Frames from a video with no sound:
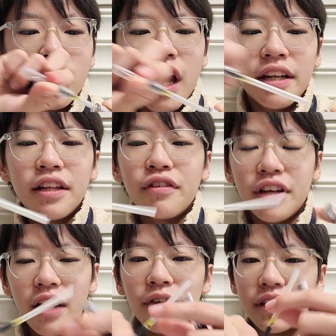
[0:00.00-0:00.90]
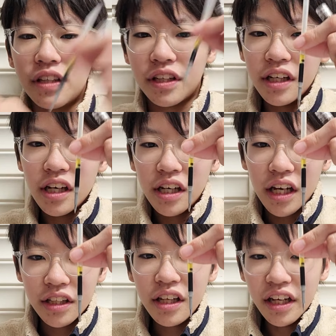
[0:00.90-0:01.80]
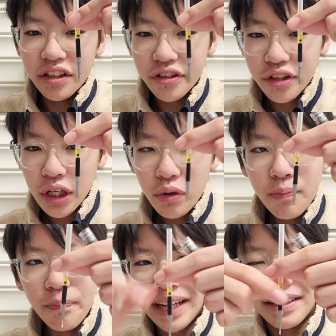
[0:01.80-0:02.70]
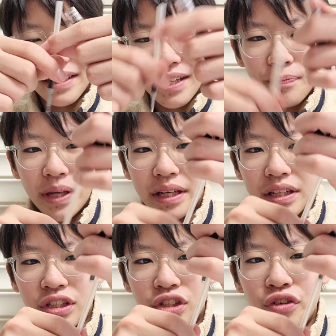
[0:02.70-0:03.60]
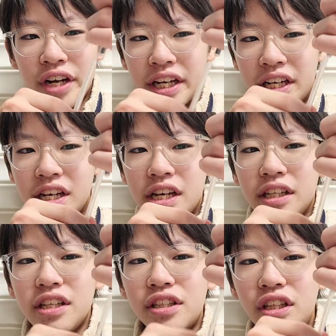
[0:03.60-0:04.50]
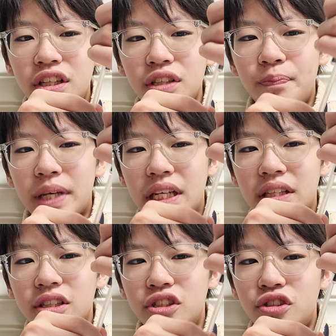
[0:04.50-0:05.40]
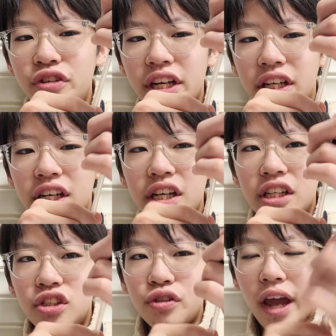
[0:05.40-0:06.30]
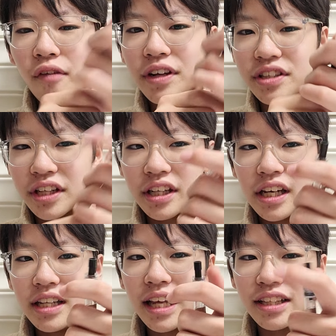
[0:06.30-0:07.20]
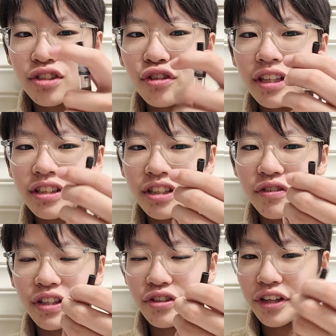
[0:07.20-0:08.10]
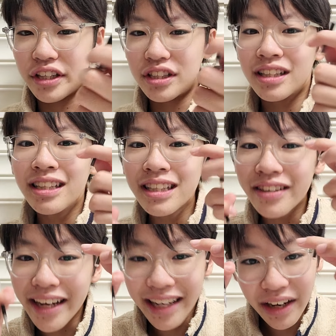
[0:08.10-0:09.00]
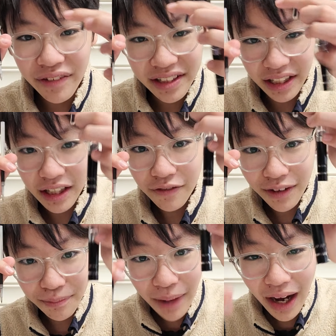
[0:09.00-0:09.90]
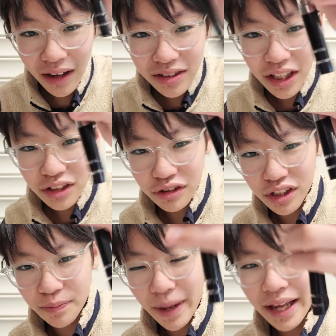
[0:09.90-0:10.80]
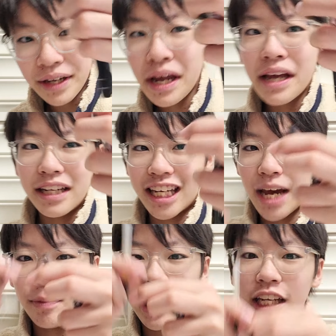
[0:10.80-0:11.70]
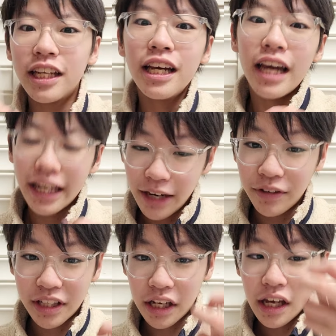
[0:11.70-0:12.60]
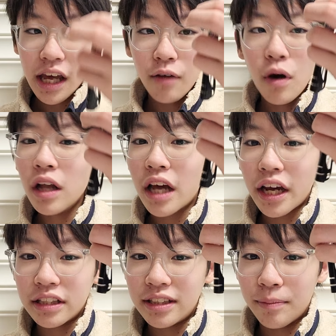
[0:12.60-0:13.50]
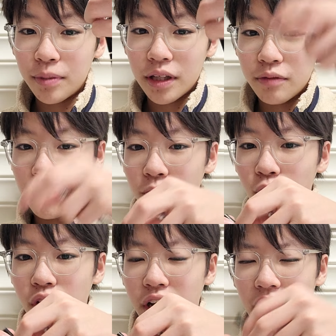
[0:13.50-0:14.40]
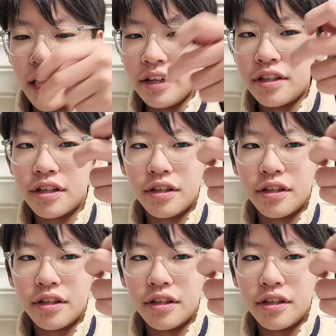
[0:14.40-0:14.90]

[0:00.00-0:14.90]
and literally everything, and this would basically be a string. This could be the string to everything. And like string theory strings could create everything from balls to this pen, decapitated, and everything. And while I assemble it with one hand,